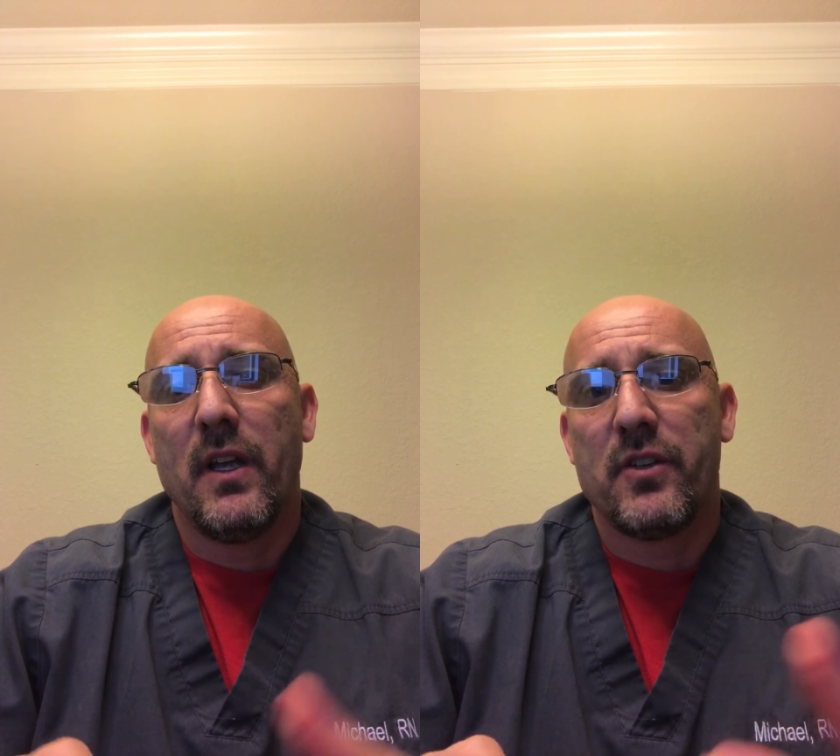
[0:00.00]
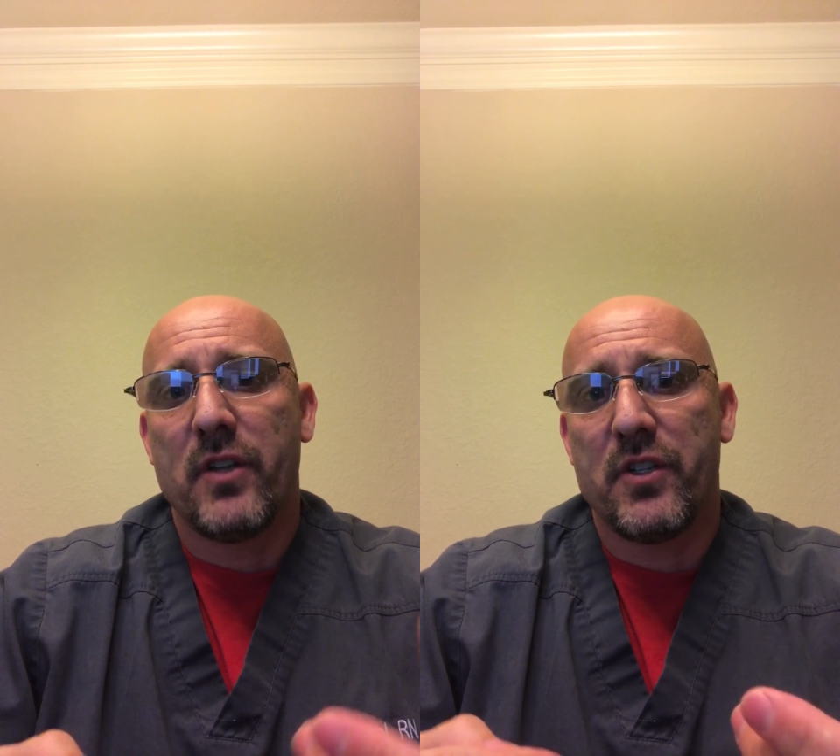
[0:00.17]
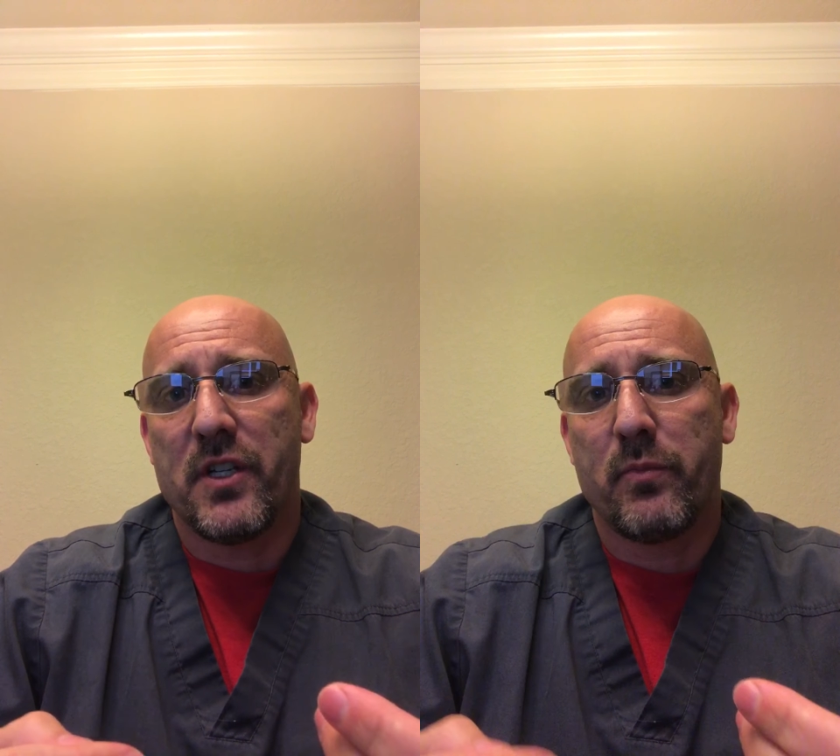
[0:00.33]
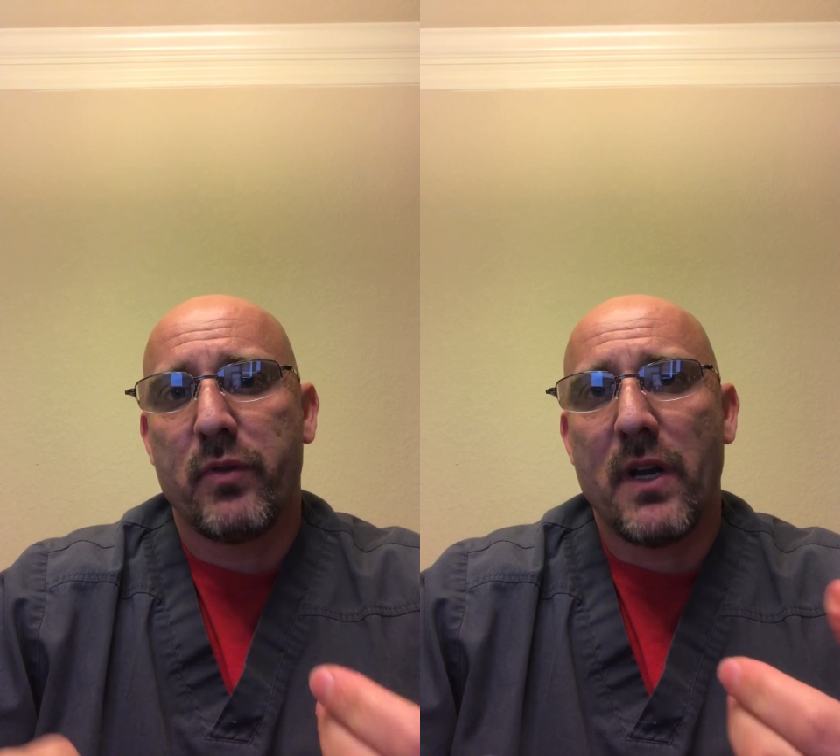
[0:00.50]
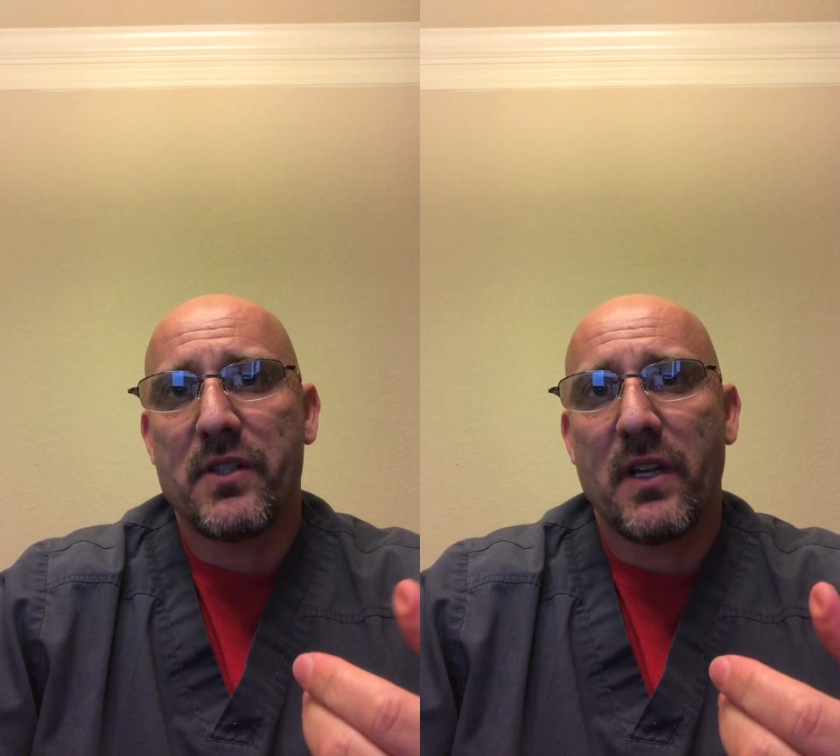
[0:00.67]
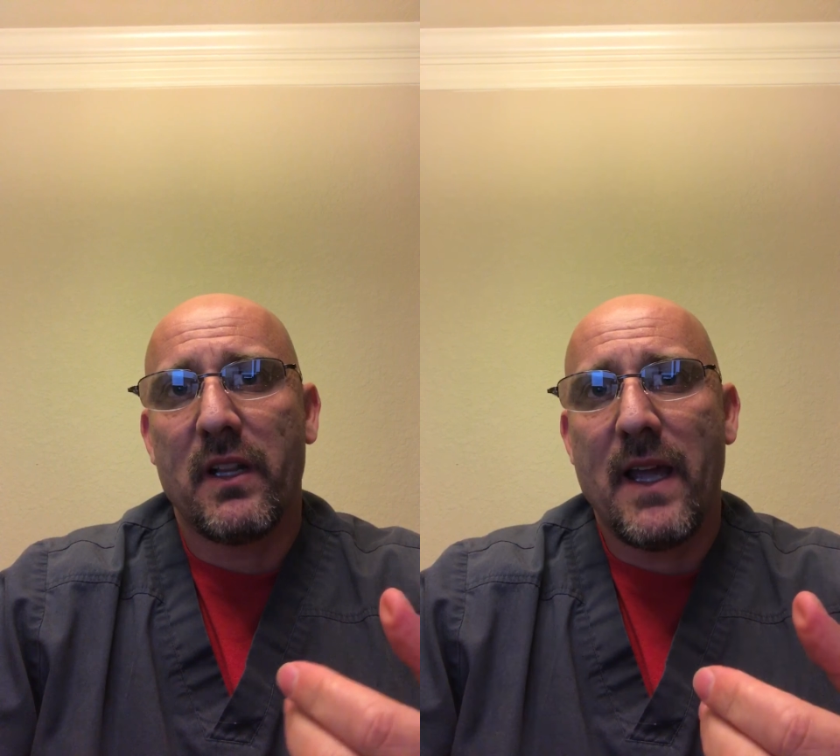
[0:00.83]
such as
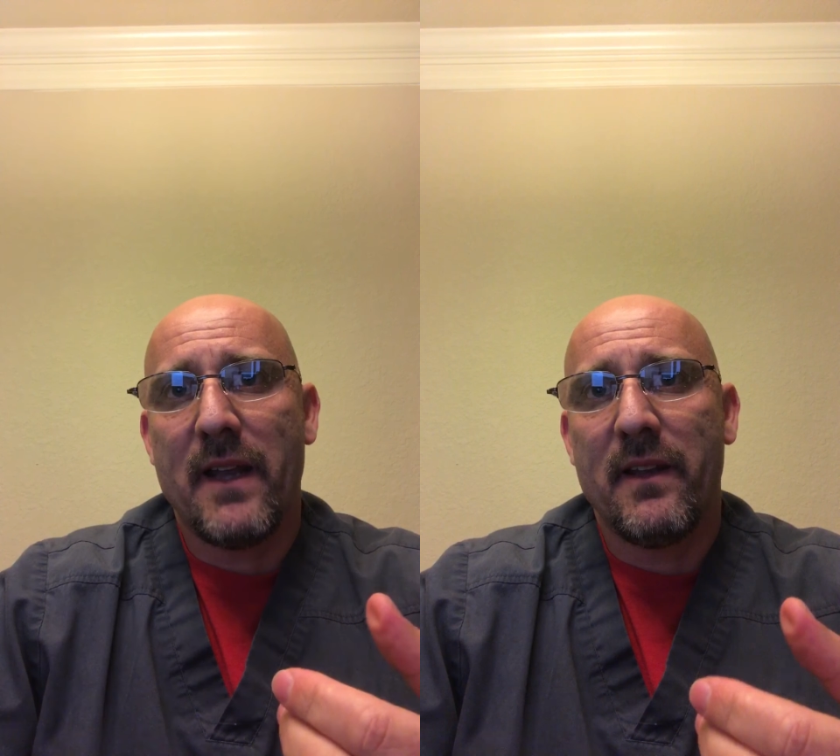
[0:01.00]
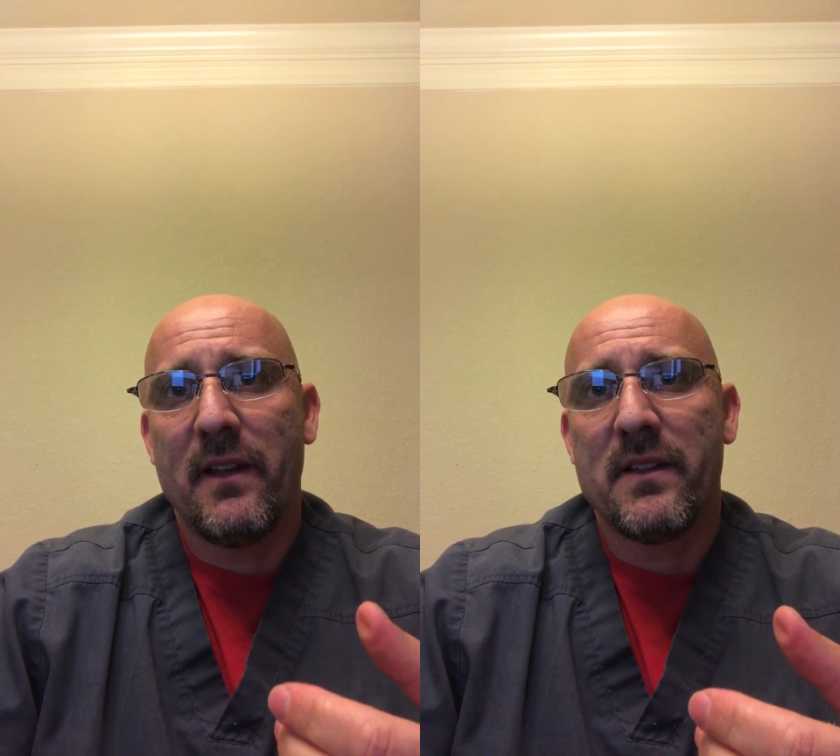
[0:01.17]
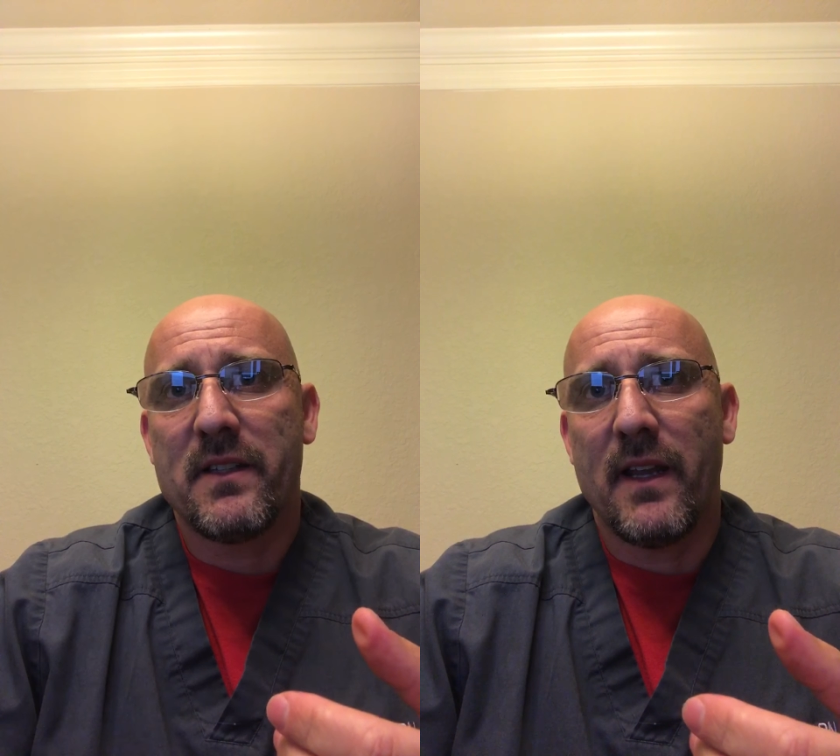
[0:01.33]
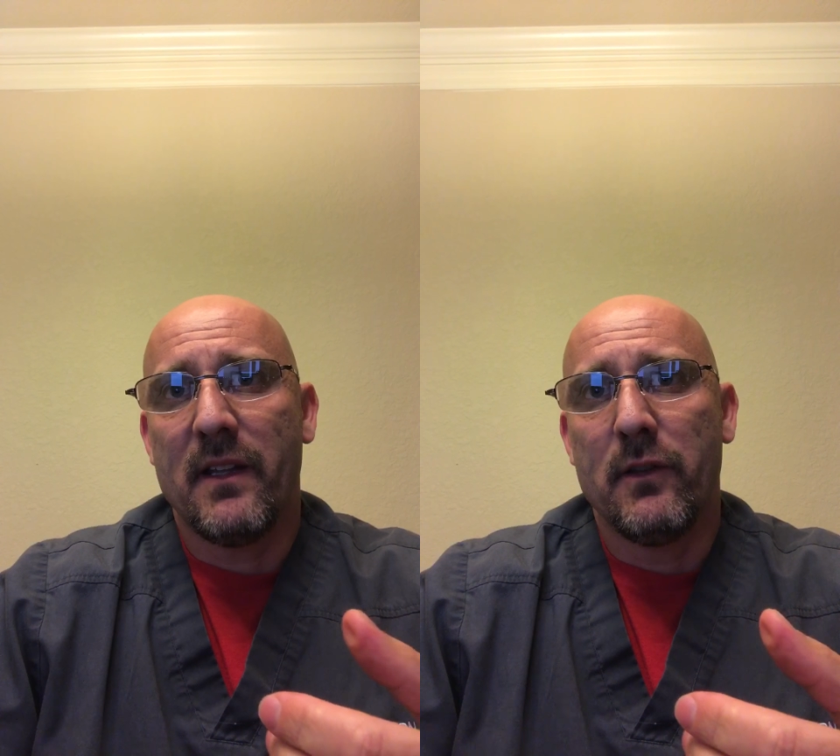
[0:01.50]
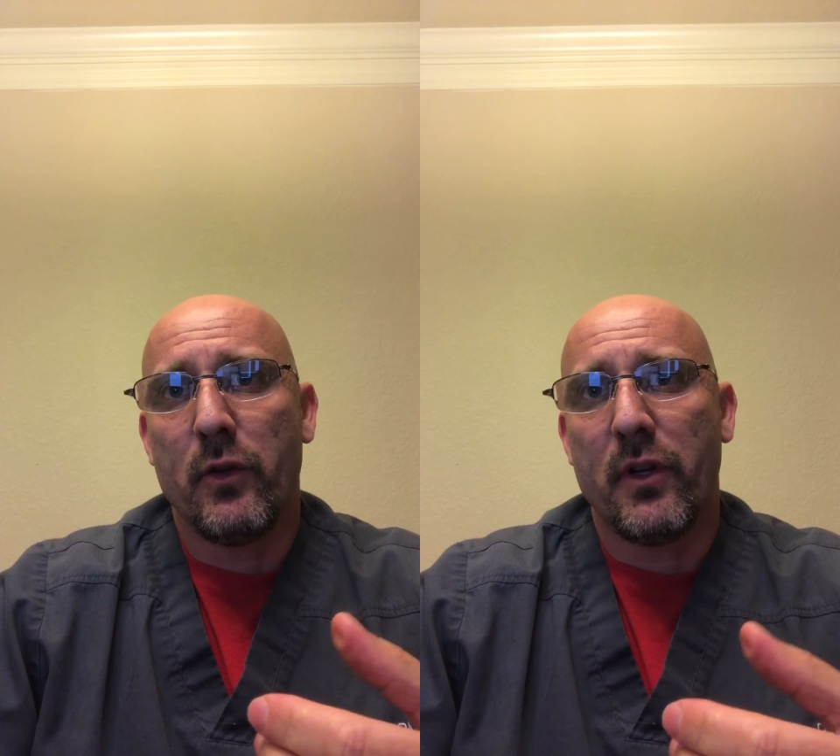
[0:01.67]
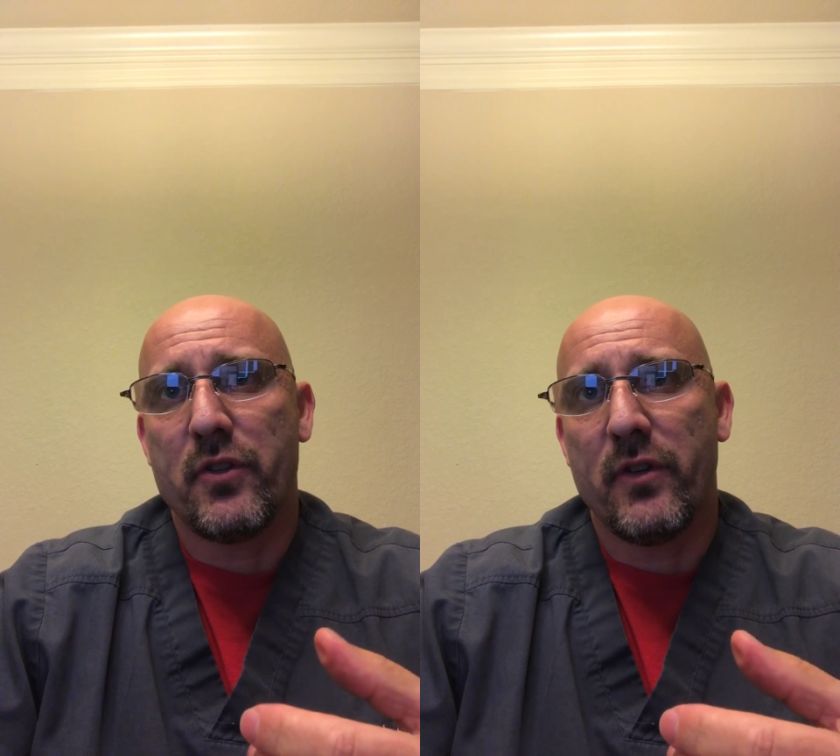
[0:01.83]
prostaglandins and
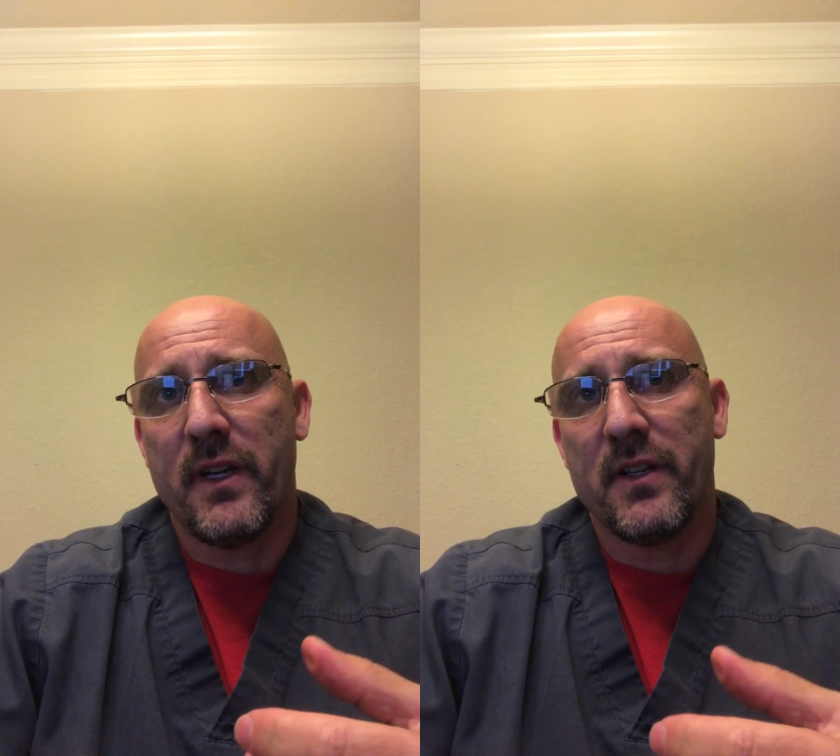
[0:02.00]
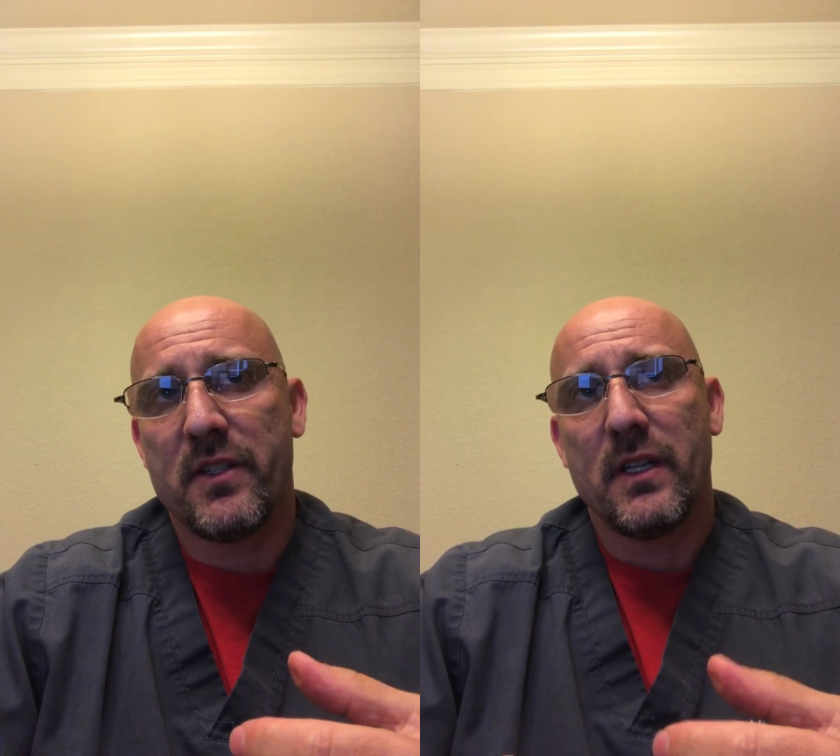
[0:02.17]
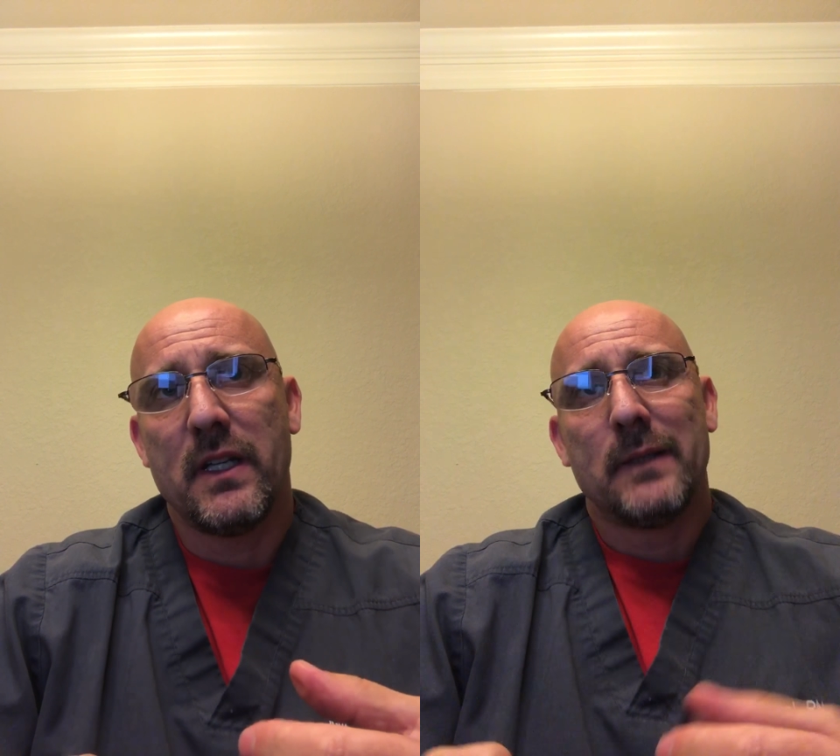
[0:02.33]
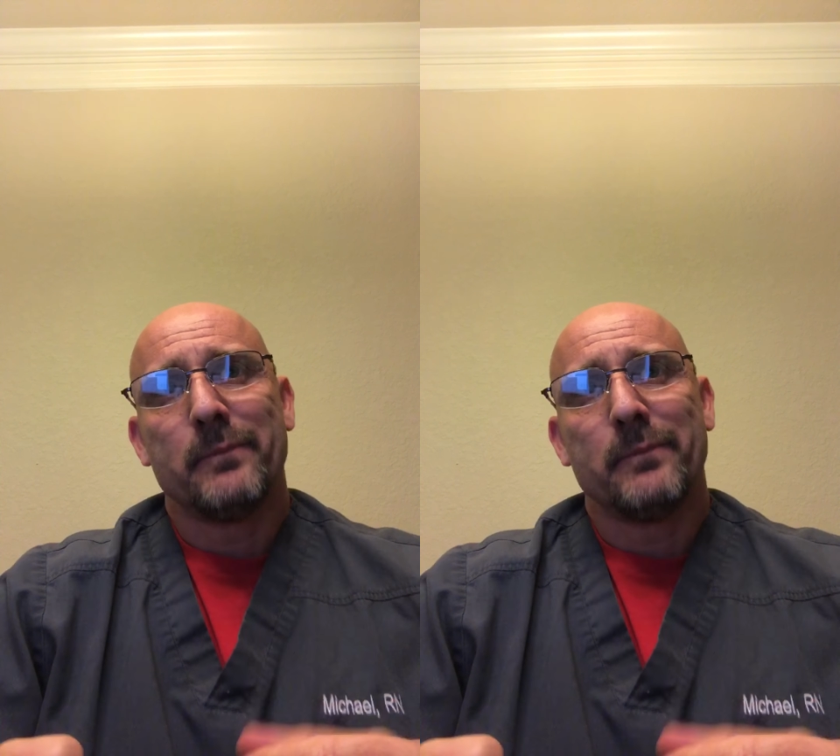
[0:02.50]
leukotrienes.